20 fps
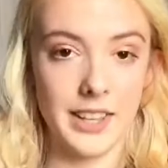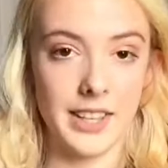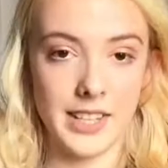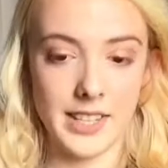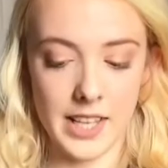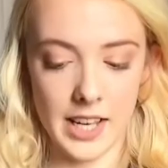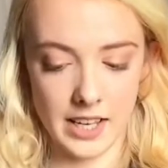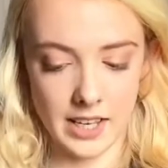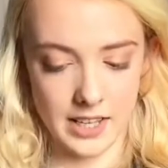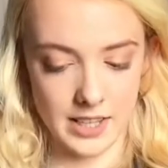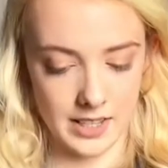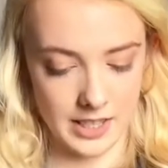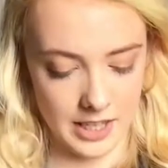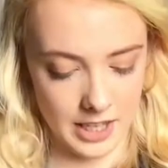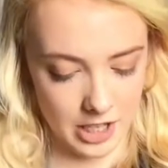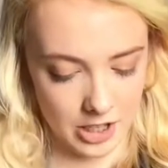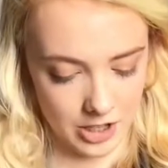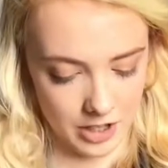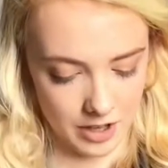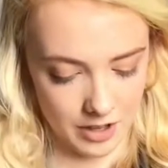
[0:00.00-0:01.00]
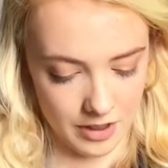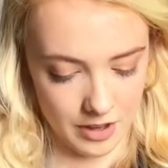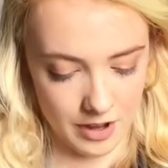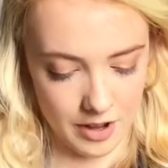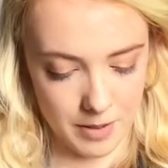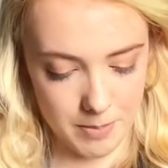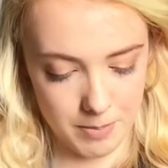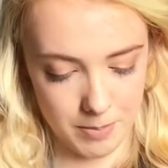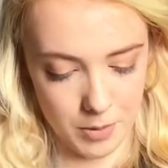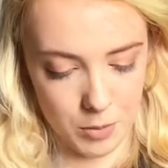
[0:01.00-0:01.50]
And the second t-shirt that
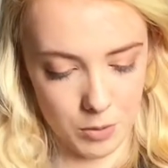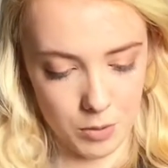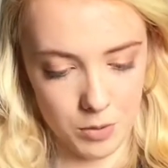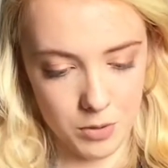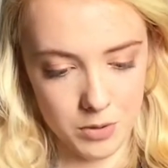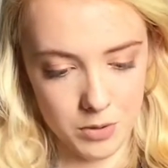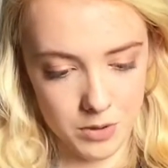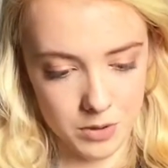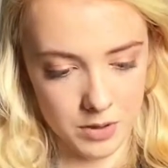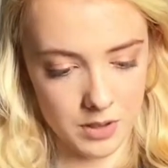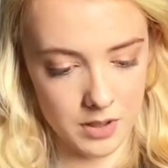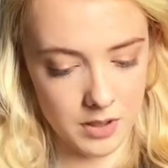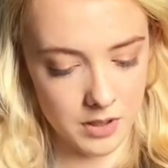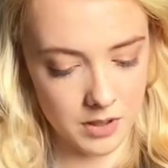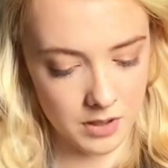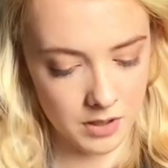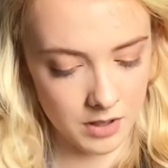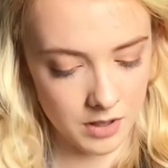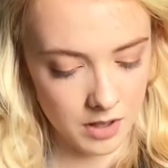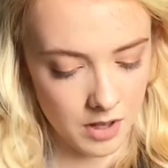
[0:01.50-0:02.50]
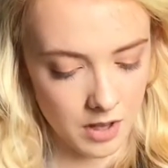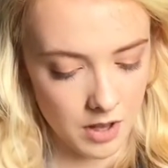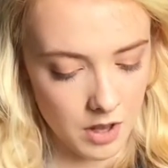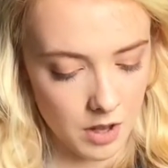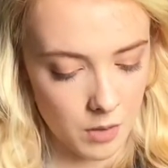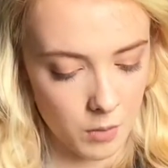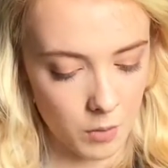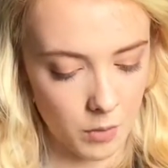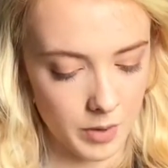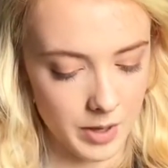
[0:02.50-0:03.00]
I bought
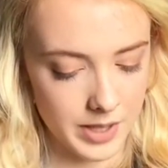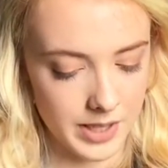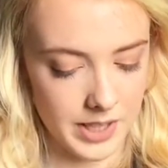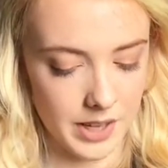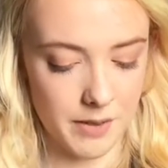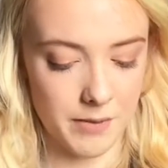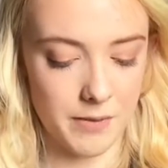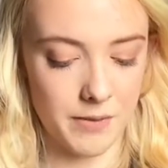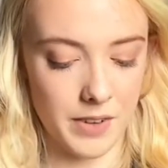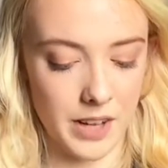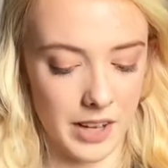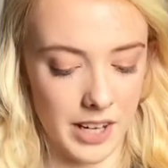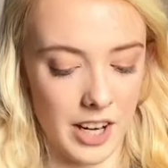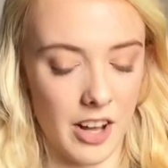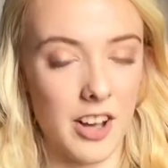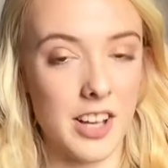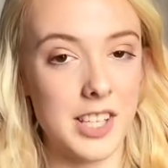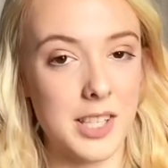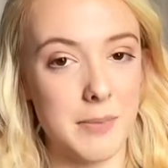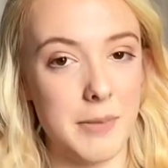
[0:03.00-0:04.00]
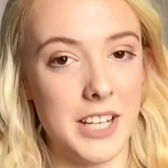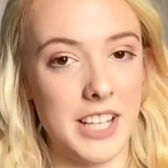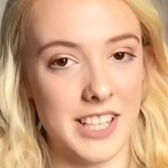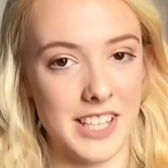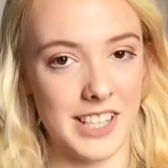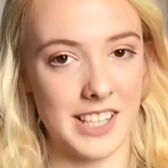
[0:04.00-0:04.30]
was a, a last minute